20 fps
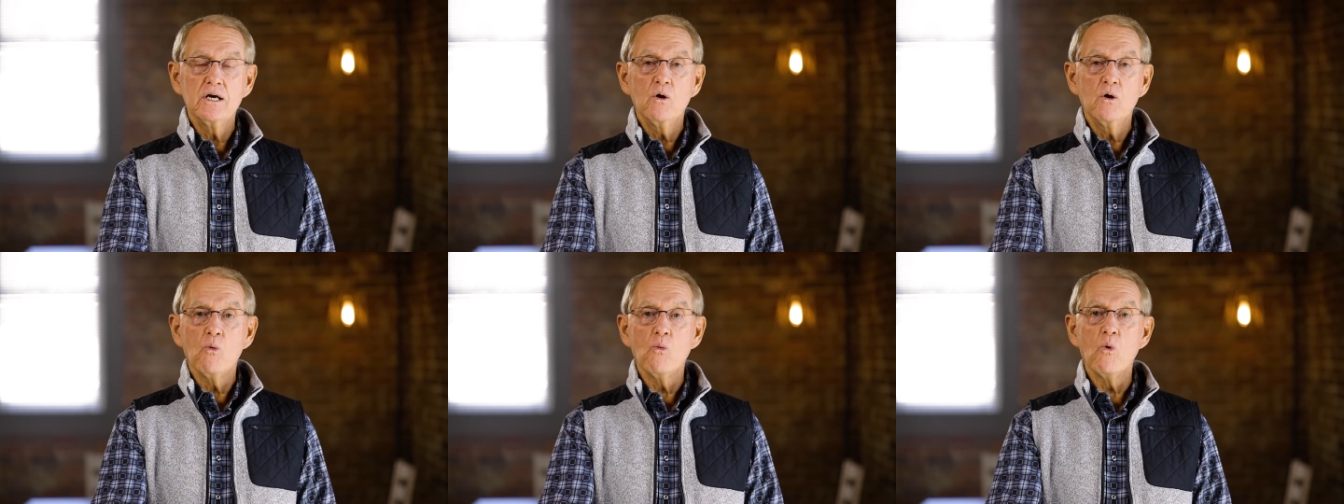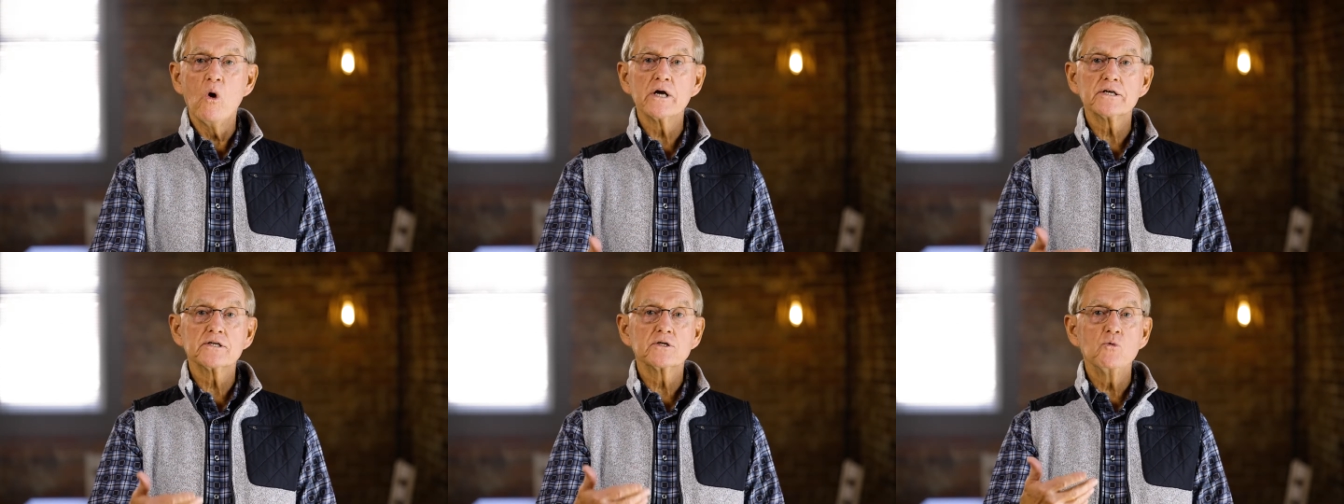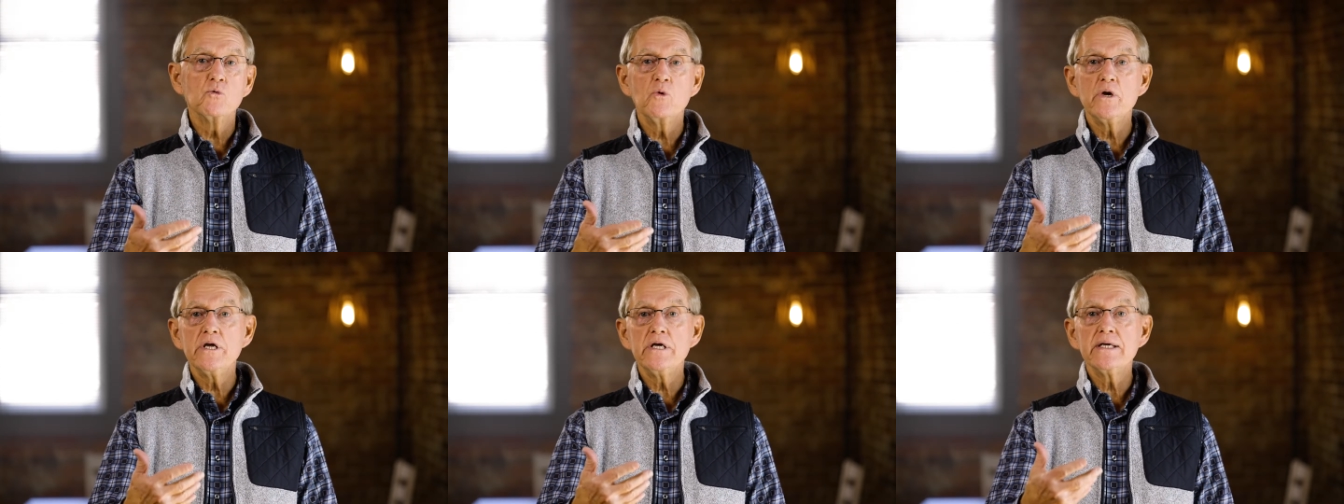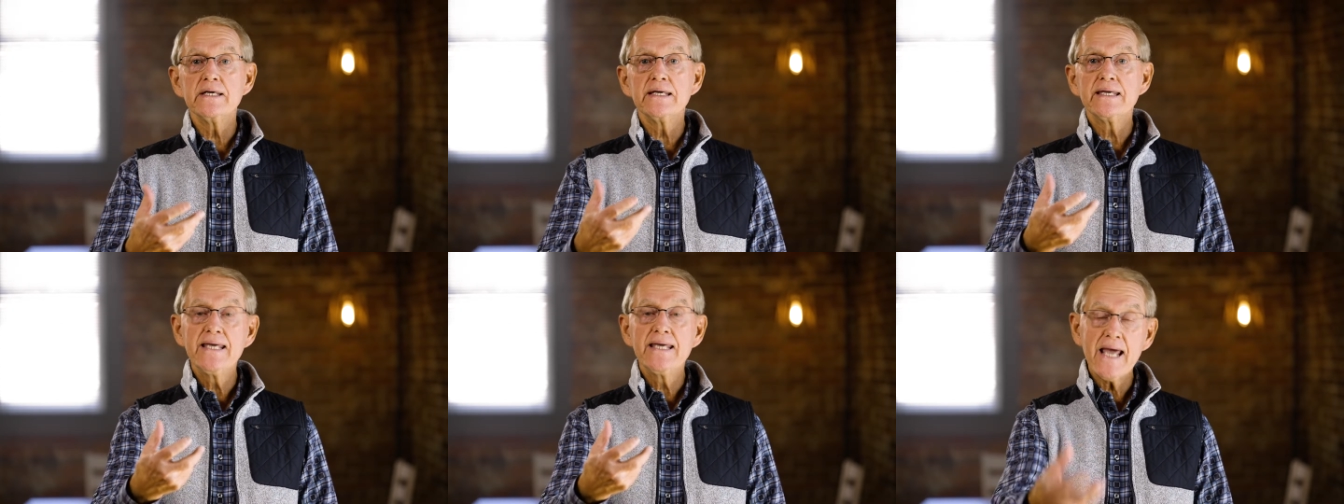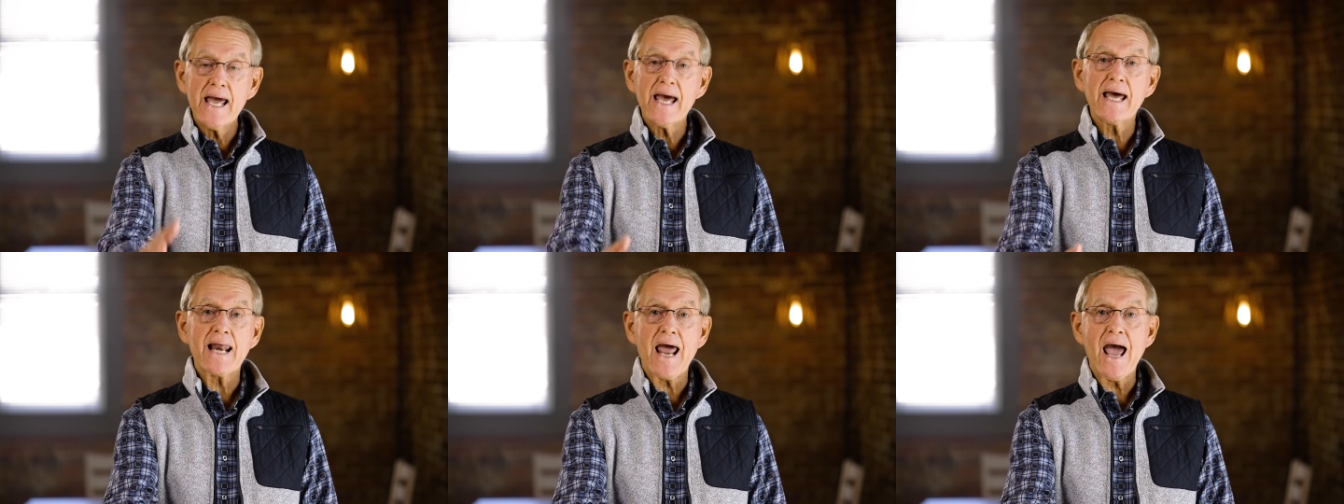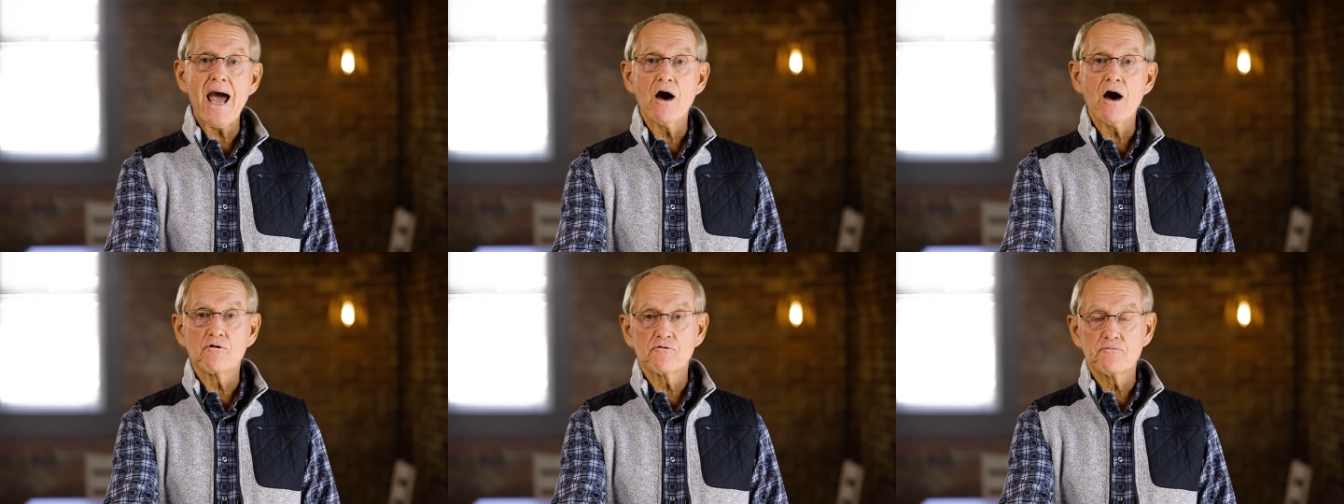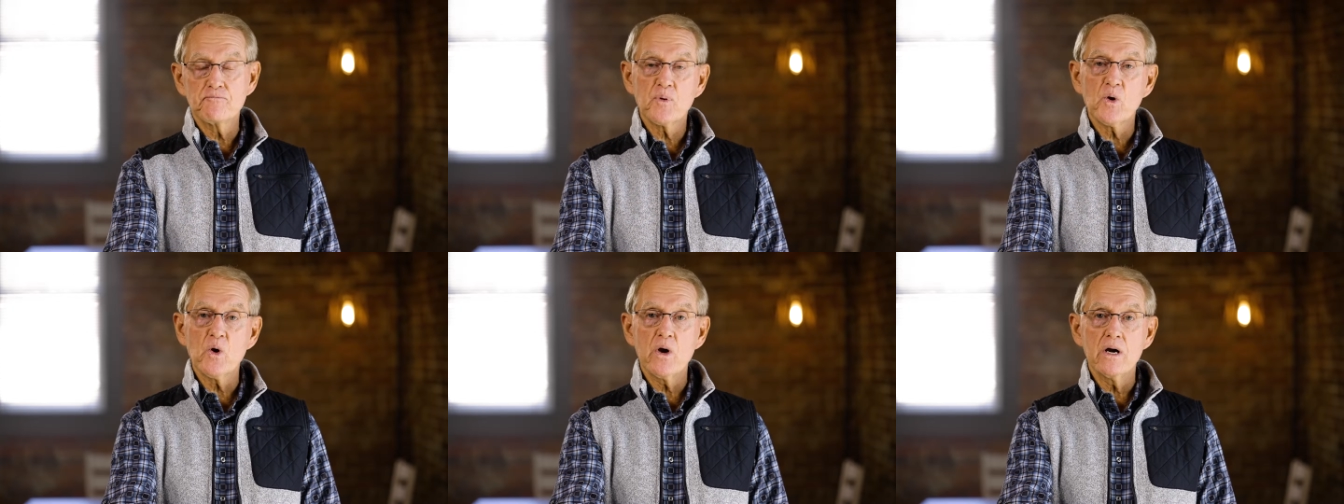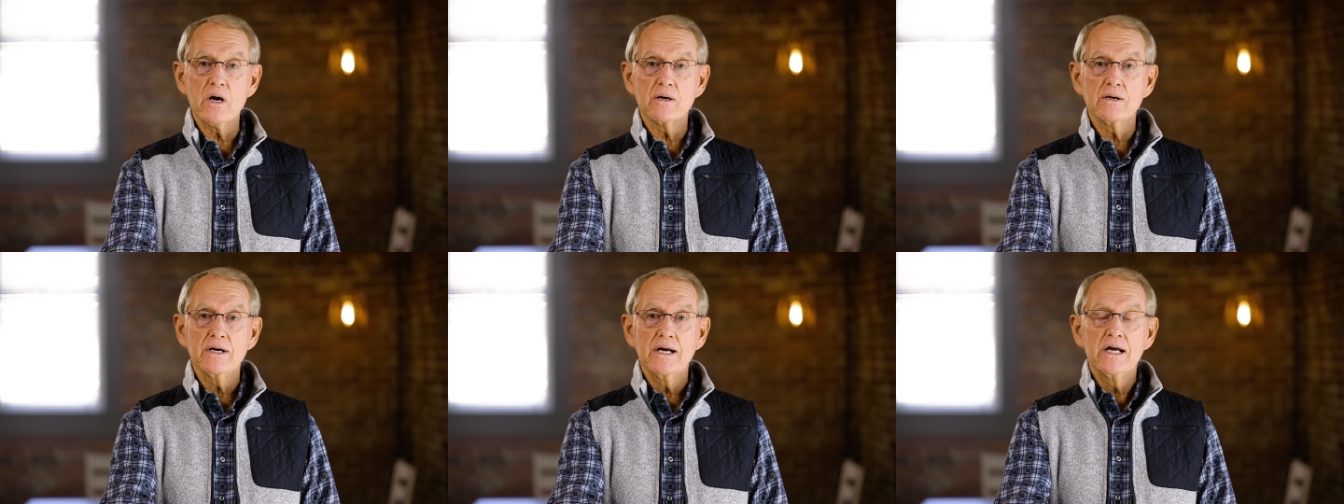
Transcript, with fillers: What do we get out of prayer?